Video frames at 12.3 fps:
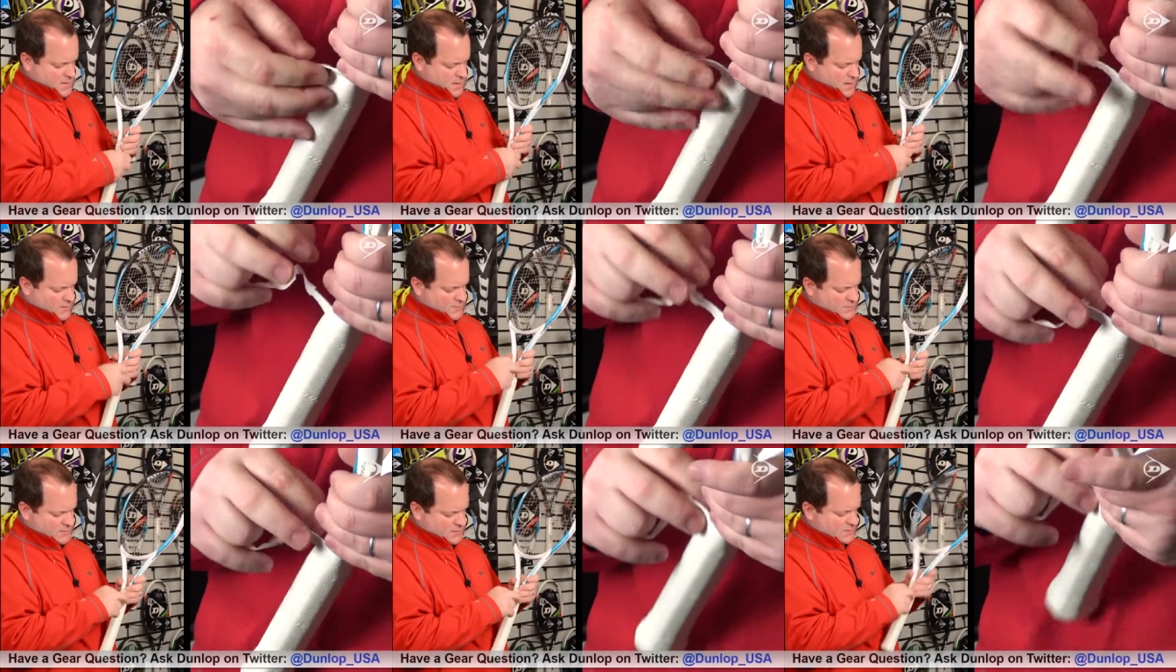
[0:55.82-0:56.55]

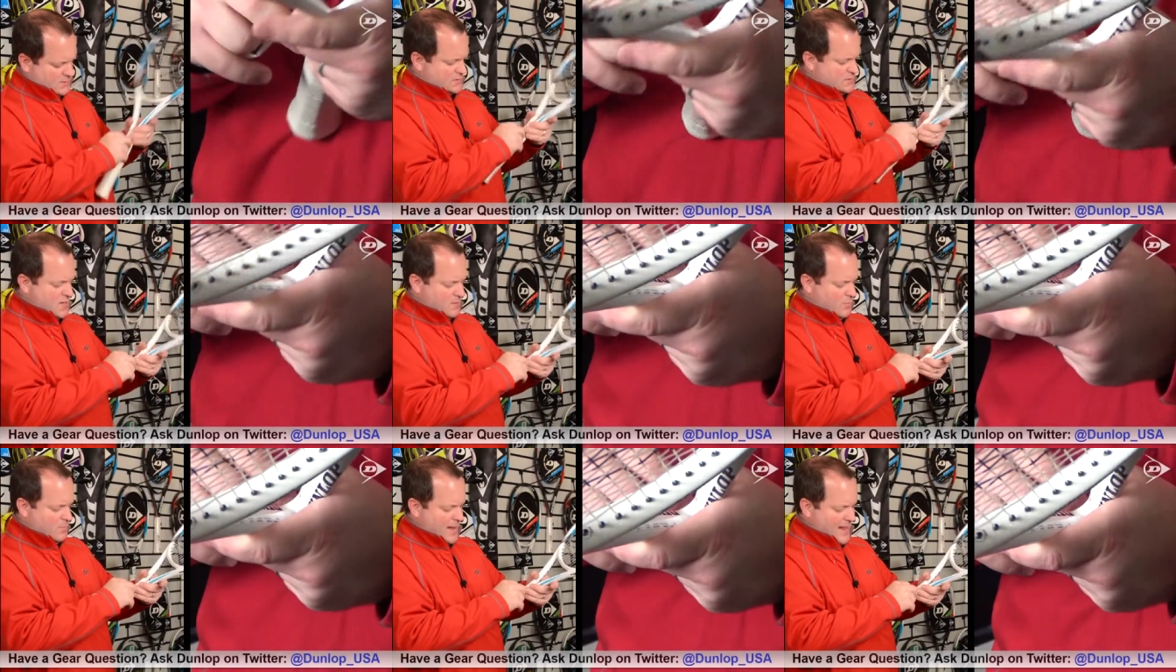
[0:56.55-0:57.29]
There's
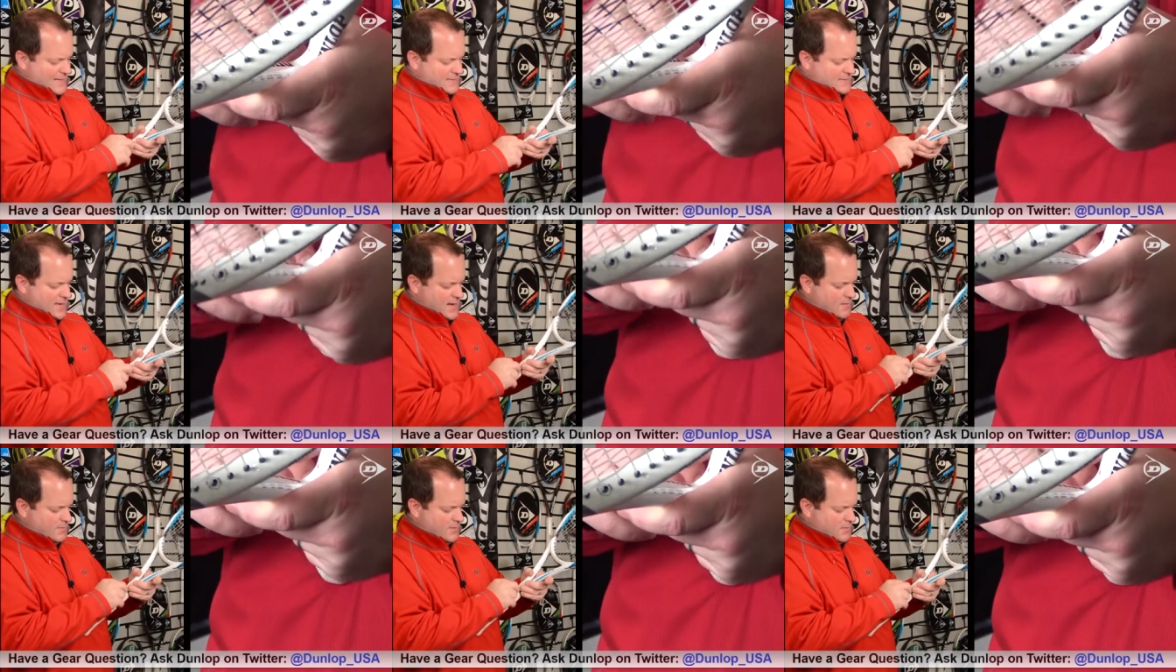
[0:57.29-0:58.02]
double-backed
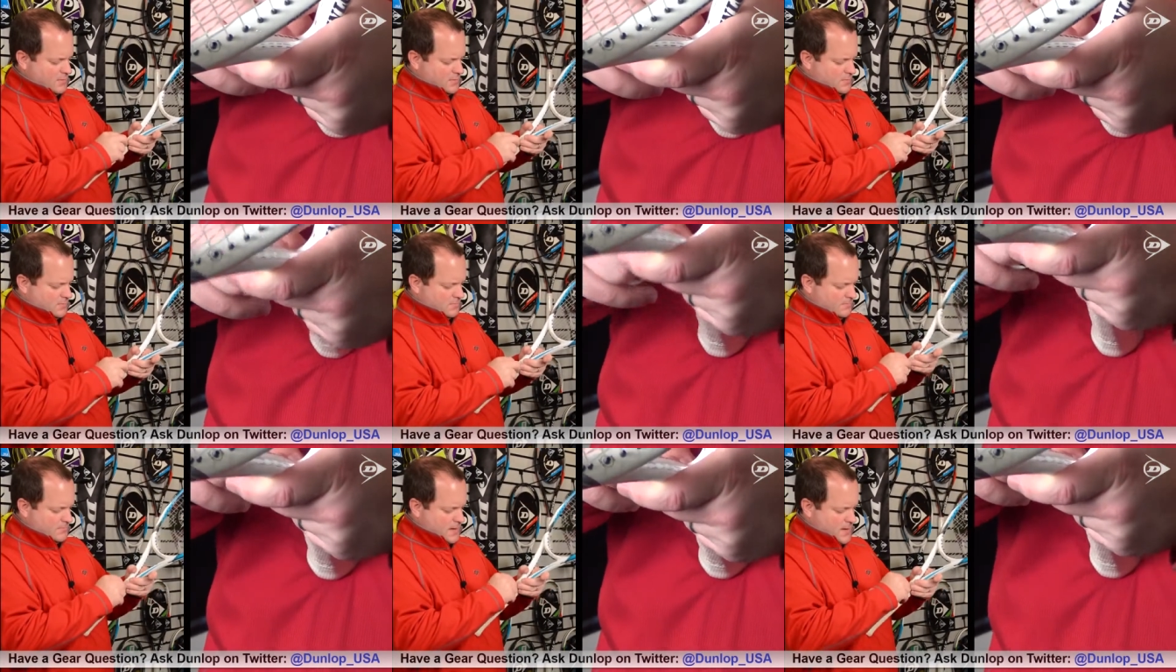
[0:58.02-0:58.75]
tape,
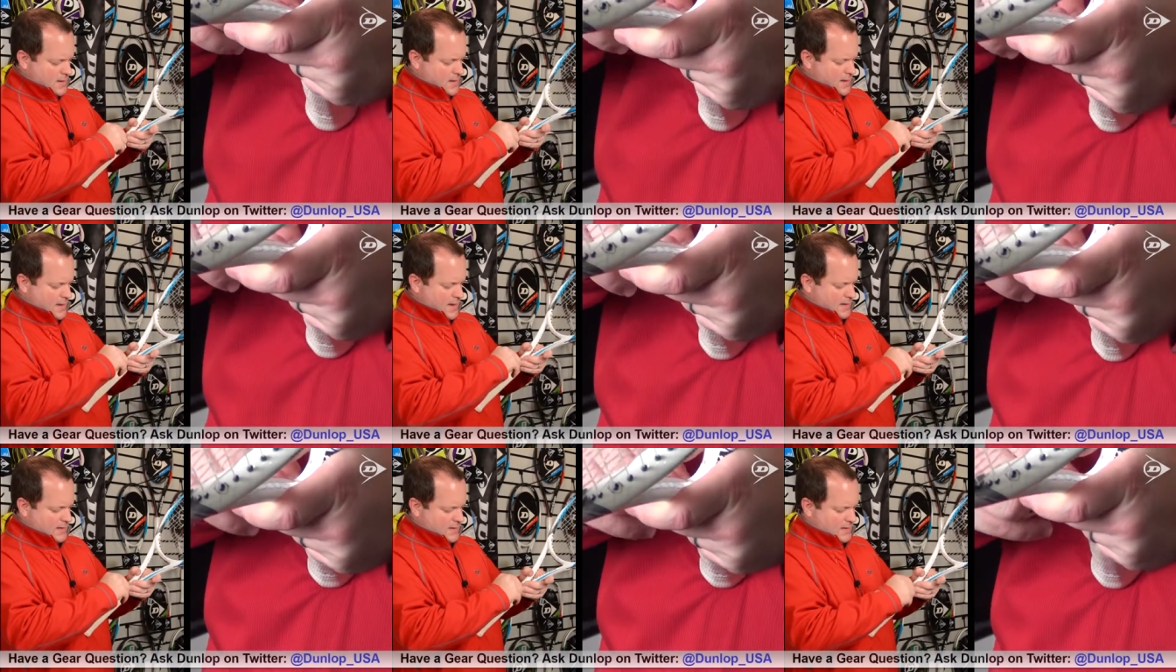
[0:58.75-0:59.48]

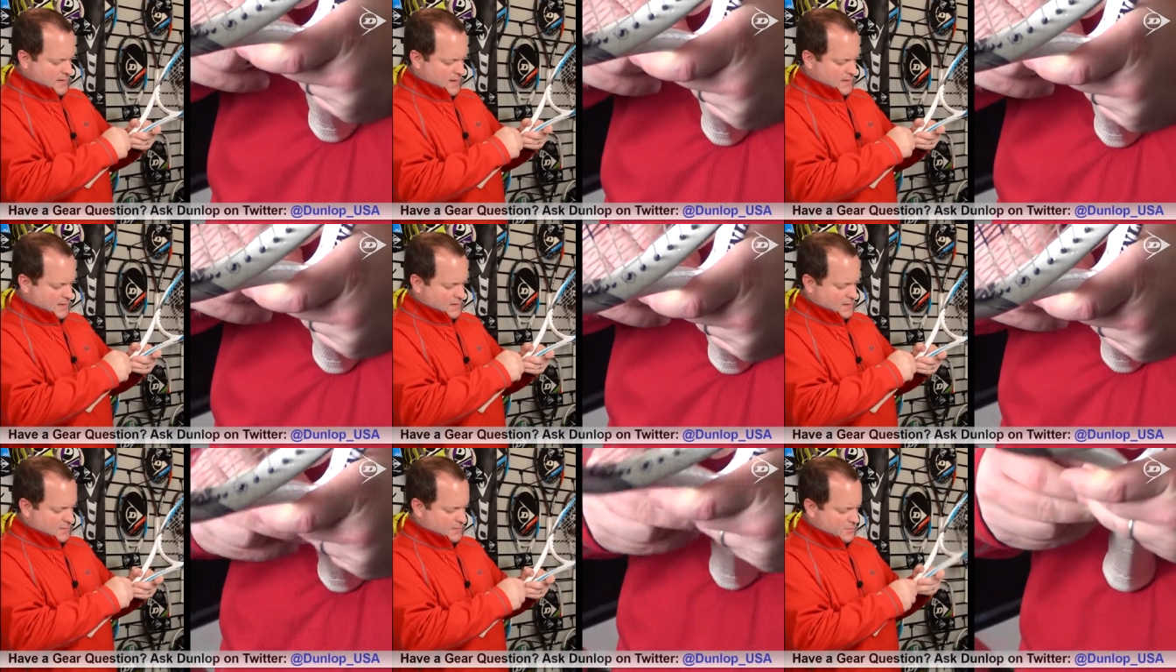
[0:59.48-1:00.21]
and it can
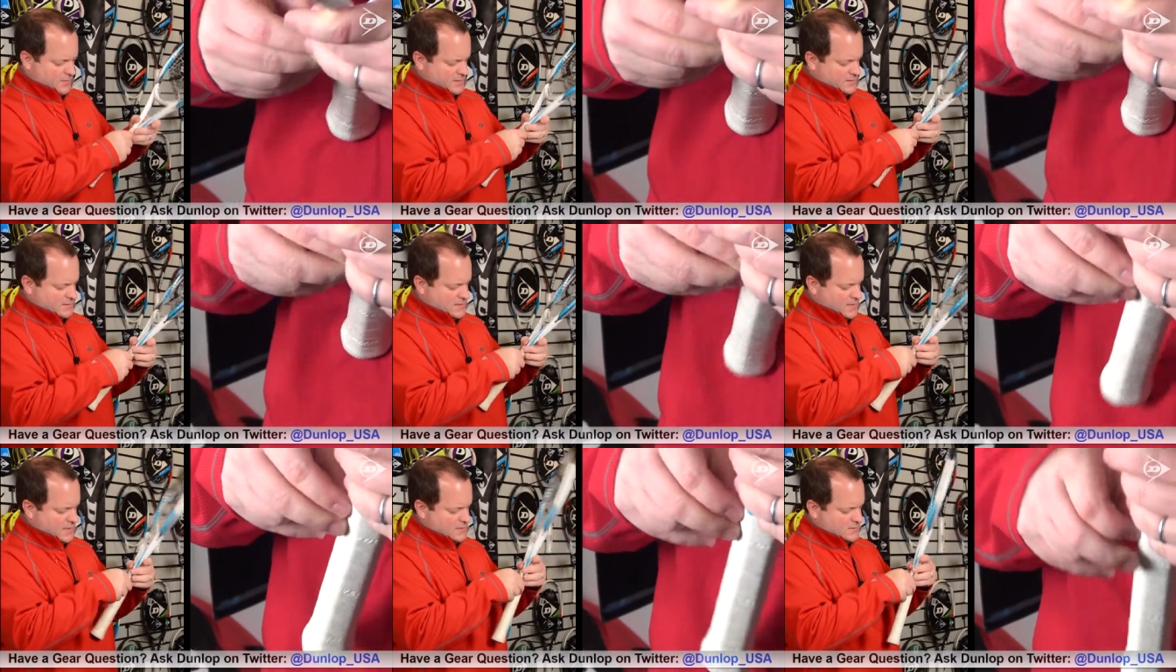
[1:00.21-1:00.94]
get a little bit
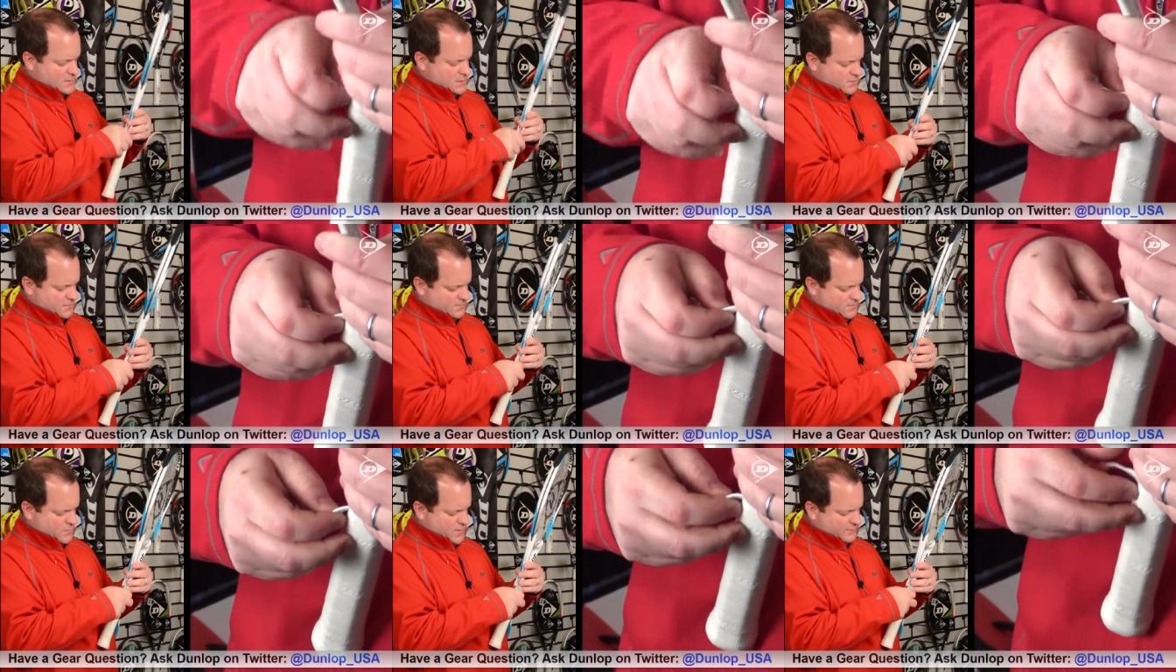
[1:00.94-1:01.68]
sticky, so
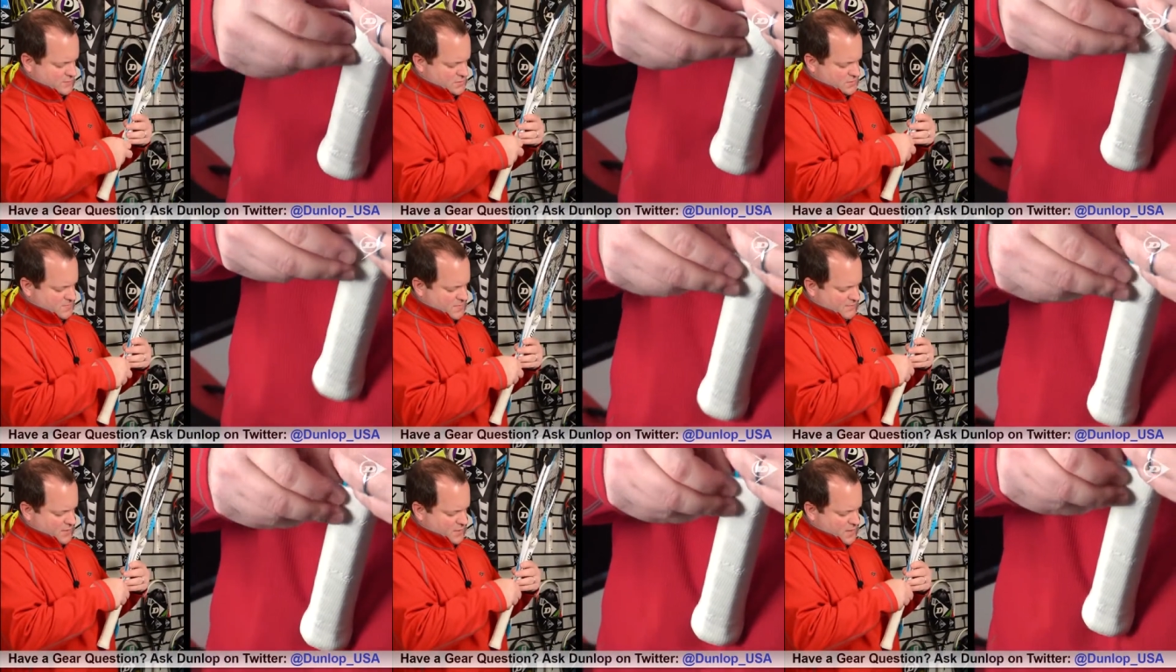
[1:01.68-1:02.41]
we have to just
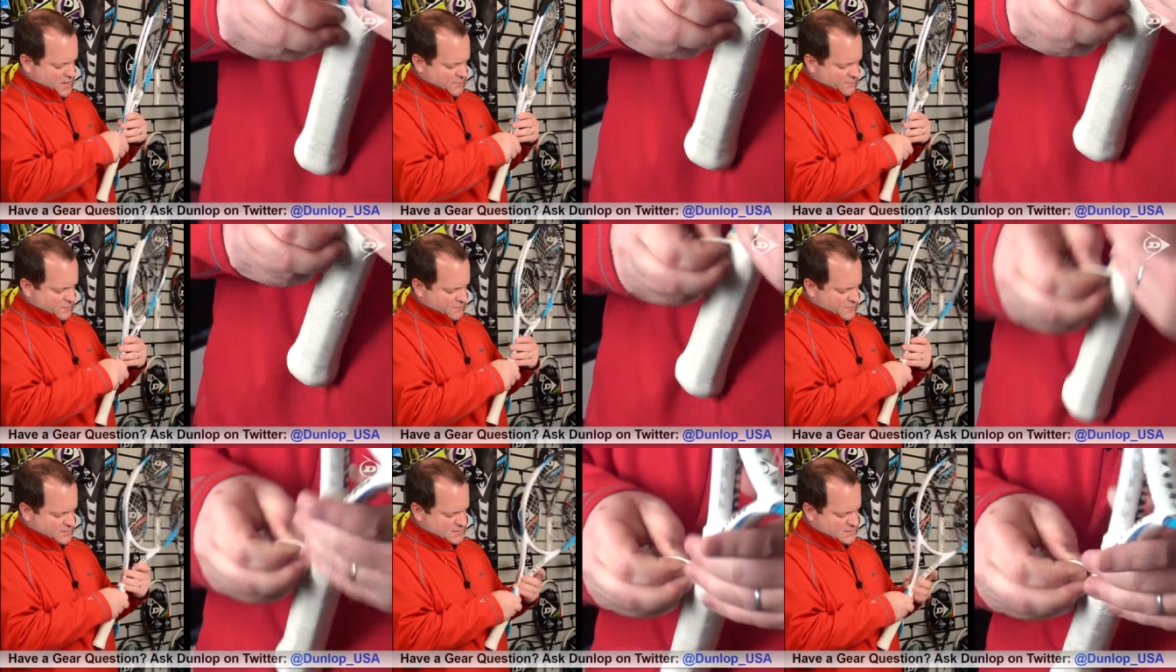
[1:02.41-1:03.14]
be very careful
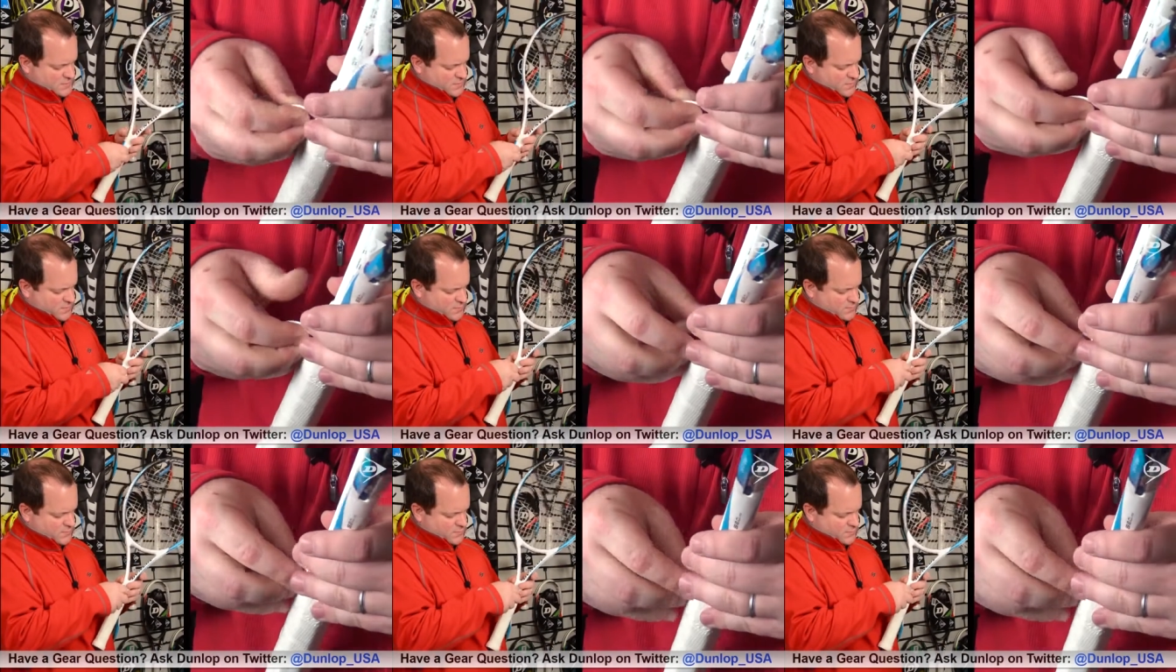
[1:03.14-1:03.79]
of this as we remove the